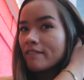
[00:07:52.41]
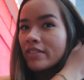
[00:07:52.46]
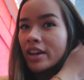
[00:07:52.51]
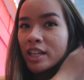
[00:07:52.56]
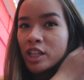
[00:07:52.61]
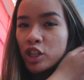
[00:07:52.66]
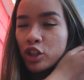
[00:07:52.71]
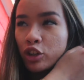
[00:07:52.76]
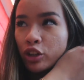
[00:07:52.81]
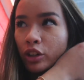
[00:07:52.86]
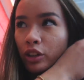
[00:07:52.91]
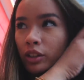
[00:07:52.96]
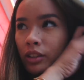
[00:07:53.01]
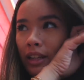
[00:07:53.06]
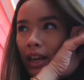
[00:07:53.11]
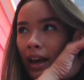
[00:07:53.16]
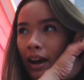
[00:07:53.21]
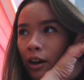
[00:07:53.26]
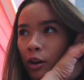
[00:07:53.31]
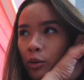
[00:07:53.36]
Veggie Grill
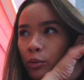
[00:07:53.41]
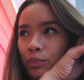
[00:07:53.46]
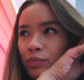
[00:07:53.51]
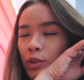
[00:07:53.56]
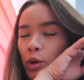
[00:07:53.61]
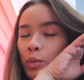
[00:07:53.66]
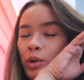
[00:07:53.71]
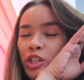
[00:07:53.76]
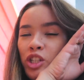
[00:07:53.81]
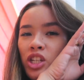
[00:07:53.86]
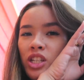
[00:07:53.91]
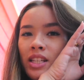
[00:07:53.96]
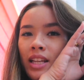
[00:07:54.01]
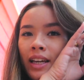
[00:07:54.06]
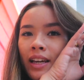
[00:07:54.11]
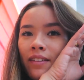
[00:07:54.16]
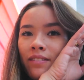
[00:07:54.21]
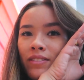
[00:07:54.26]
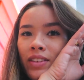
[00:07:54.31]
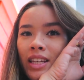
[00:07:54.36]
now, which is
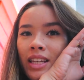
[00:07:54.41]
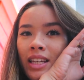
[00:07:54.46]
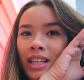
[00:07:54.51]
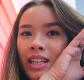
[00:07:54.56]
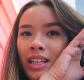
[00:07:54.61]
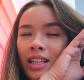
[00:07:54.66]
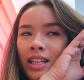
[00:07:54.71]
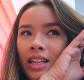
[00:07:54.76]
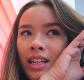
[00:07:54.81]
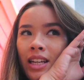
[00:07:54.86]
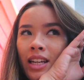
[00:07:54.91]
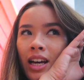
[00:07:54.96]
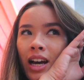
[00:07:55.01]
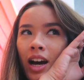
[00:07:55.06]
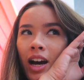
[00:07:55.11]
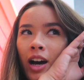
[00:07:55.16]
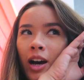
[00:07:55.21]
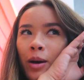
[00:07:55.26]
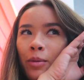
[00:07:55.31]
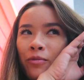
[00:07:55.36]
like a vegan
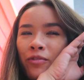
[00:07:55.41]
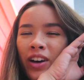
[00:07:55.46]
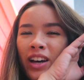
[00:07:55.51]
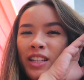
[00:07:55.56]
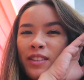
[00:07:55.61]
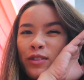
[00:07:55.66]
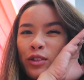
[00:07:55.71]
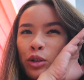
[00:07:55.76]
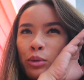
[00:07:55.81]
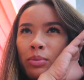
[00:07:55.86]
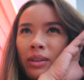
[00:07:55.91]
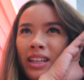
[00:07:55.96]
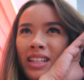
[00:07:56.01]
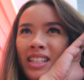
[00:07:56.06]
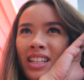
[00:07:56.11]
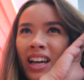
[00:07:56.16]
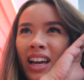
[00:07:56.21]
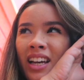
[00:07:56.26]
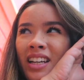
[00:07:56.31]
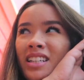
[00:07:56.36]
um, fast food place
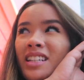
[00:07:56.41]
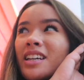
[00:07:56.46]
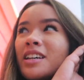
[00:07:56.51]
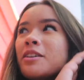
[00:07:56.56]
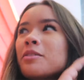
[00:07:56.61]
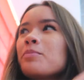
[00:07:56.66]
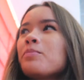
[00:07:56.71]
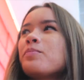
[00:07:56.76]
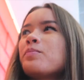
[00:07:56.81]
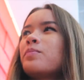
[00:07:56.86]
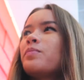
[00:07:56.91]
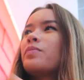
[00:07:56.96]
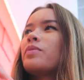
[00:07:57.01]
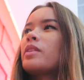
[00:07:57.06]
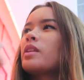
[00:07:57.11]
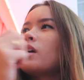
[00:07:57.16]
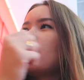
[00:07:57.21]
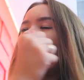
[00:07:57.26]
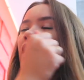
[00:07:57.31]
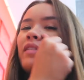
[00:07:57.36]
kind of.
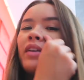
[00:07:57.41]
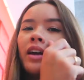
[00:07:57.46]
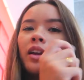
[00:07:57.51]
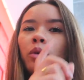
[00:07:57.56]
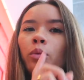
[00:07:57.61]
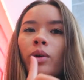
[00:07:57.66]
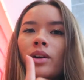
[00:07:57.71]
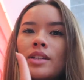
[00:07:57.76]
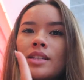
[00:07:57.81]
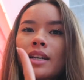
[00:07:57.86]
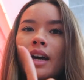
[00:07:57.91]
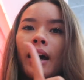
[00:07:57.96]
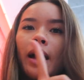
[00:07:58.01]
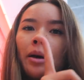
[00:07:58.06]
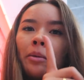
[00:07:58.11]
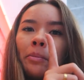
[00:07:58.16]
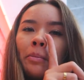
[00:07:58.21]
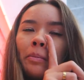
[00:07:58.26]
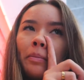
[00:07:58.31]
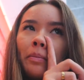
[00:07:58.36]
I've had it one
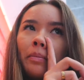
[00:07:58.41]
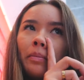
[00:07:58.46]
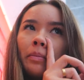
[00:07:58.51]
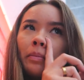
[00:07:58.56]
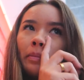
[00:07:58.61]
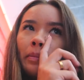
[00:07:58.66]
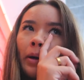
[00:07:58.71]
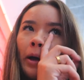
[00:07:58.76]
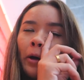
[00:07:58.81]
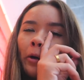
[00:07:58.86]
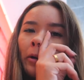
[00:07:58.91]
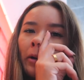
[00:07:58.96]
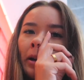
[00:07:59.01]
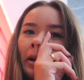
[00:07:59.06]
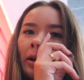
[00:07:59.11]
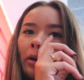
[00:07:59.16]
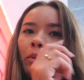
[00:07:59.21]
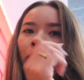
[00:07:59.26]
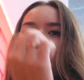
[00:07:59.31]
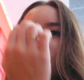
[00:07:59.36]
time. I ordered
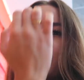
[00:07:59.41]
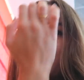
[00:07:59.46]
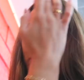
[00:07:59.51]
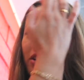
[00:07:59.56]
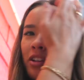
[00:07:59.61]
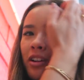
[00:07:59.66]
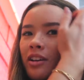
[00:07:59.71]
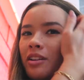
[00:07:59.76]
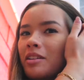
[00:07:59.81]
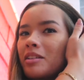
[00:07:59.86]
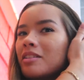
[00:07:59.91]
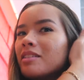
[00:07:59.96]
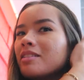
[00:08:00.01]
it while I was on